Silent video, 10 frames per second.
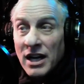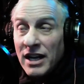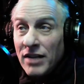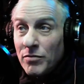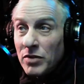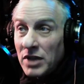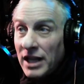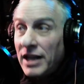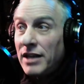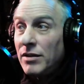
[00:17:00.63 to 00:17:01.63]
I have
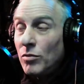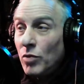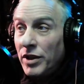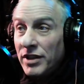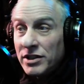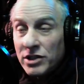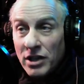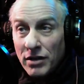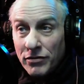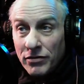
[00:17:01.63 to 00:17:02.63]
played with this
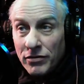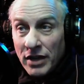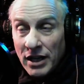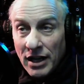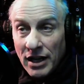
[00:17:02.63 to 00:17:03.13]
stuff in